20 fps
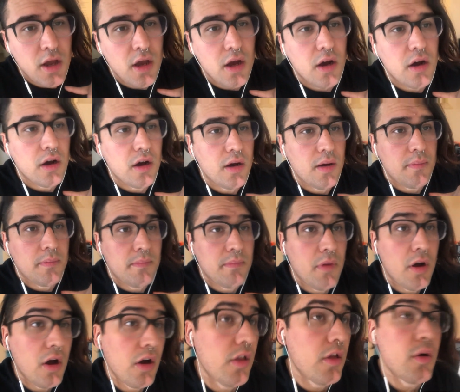
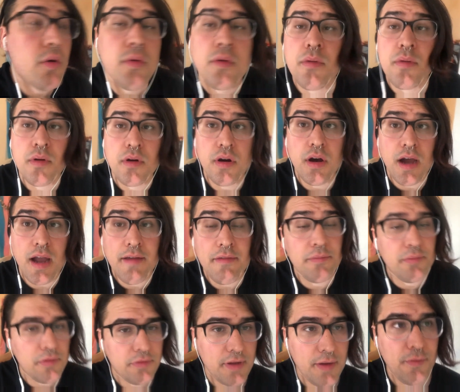Although, I'm
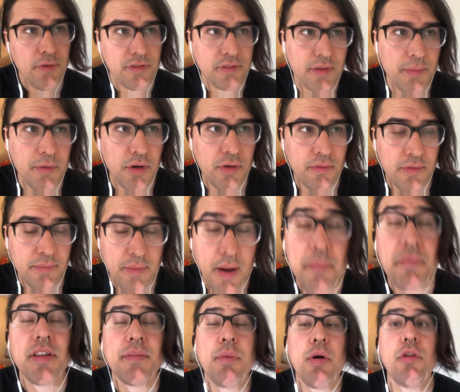supposed to have friends coming over.
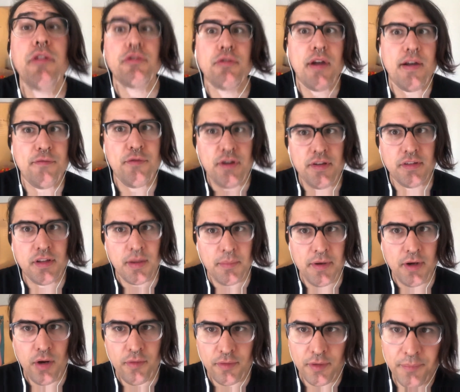I'm supposed to have friends
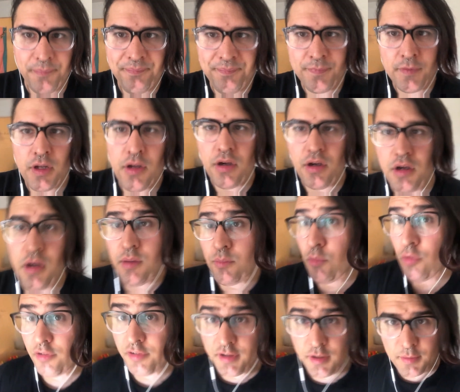coming over.
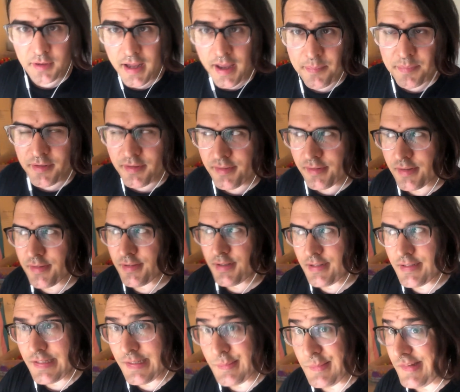We'll see what happens, because
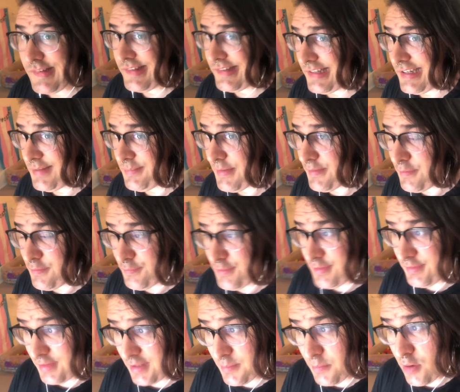anytime I say I'm having
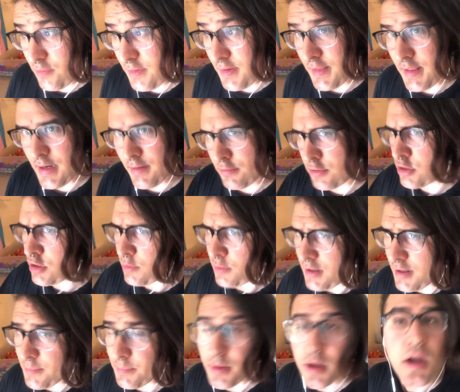friends come over, they never show
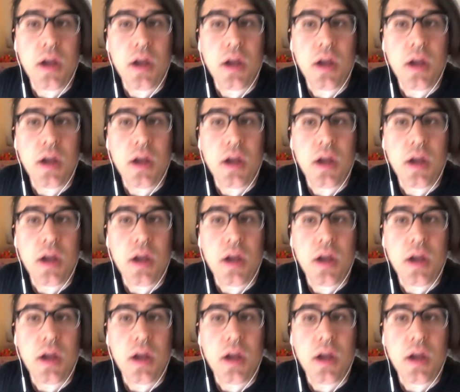up.